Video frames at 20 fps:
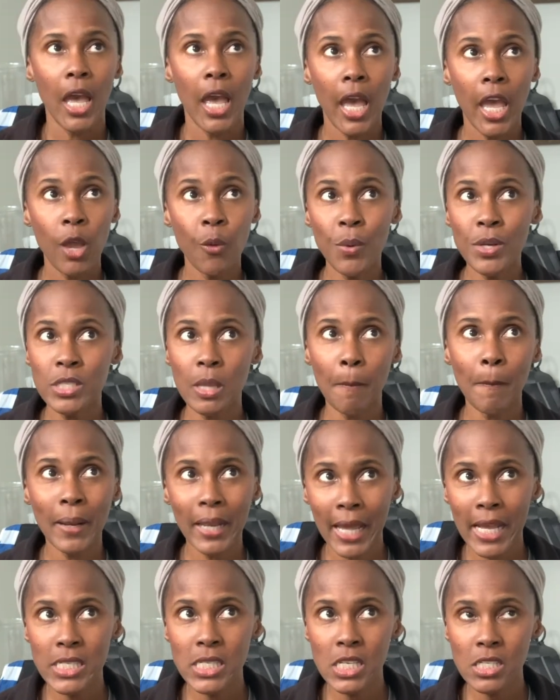It was a
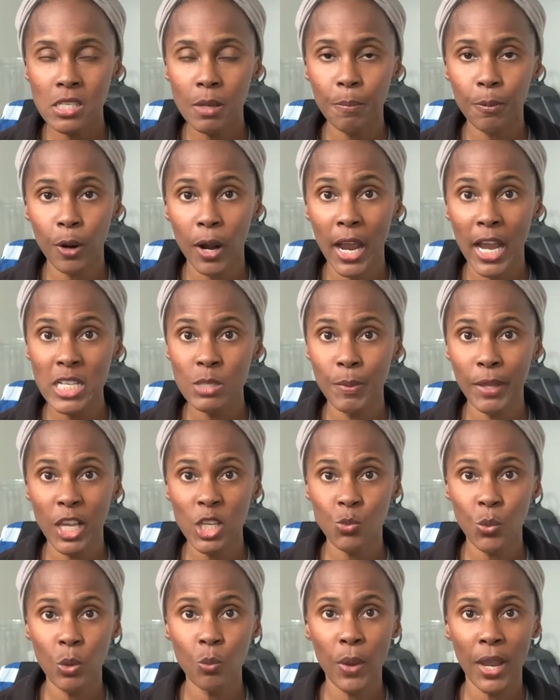pleasant surprise
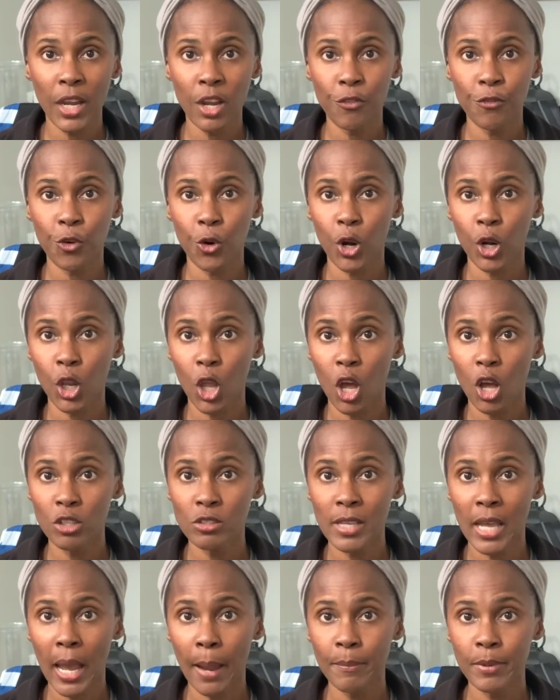because we waited for a long
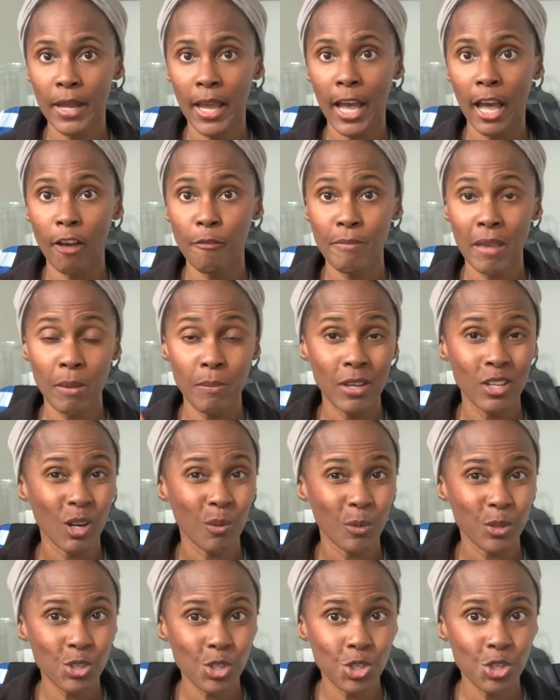time to have baby
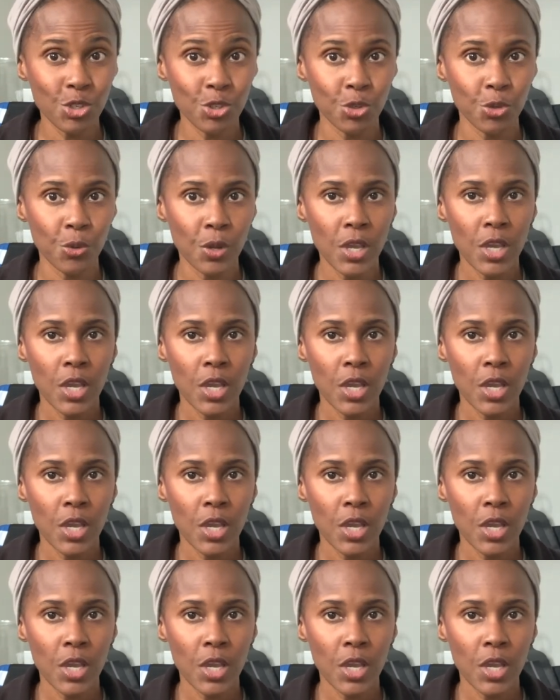number two.